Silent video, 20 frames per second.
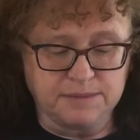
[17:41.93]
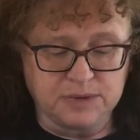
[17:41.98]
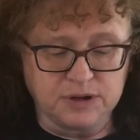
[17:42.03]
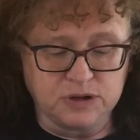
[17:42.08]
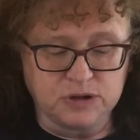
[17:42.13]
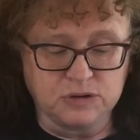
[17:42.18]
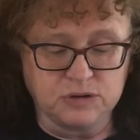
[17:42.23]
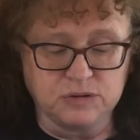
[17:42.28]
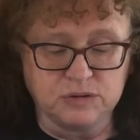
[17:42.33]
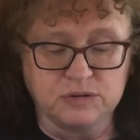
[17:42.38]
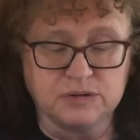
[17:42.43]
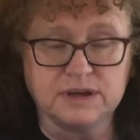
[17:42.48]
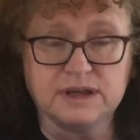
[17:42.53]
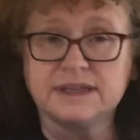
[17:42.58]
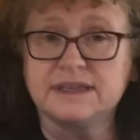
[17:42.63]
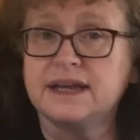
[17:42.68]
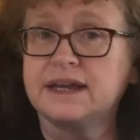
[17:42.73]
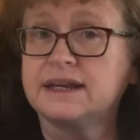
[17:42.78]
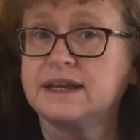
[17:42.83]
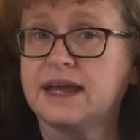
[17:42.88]
who
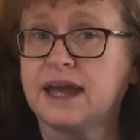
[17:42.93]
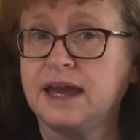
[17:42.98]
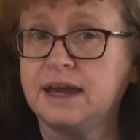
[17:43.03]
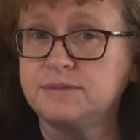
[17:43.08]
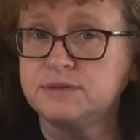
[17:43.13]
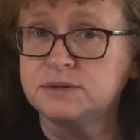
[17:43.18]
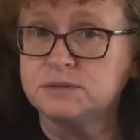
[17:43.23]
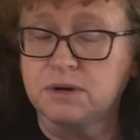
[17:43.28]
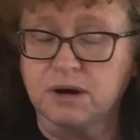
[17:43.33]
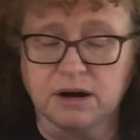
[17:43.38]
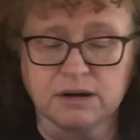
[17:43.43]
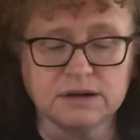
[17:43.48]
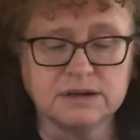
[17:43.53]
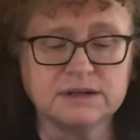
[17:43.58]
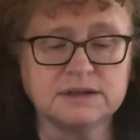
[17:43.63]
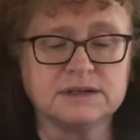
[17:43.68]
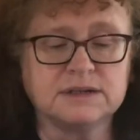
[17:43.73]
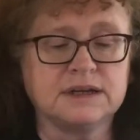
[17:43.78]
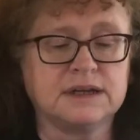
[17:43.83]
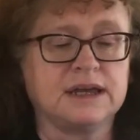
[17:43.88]
then came to
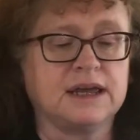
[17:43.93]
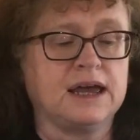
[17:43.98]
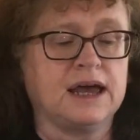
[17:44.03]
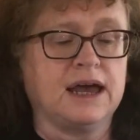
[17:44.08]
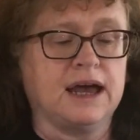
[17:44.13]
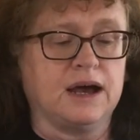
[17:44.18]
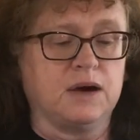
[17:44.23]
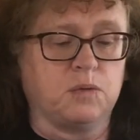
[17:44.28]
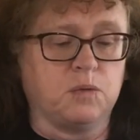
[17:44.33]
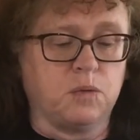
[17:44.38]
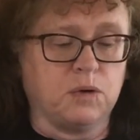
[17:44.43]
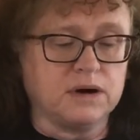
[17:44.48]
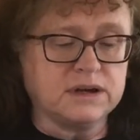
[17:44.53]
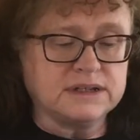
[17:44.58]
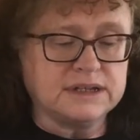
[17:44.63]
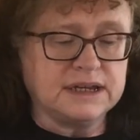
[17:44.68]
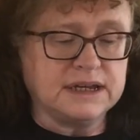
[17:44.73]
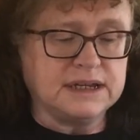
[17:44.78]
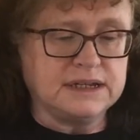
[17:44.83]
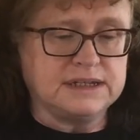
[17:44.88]
Ireland, and what
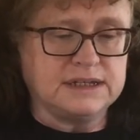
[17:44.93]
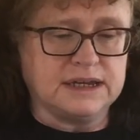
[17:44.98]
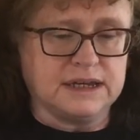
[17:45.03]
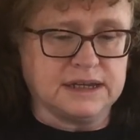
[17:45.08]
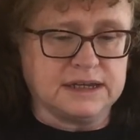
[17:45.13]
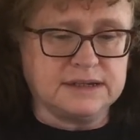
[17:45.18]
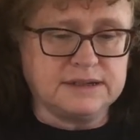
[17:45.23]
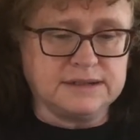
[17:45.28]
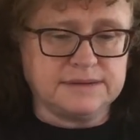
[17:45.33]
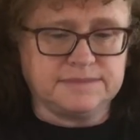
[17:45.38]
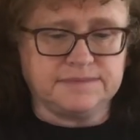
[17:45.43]
he did,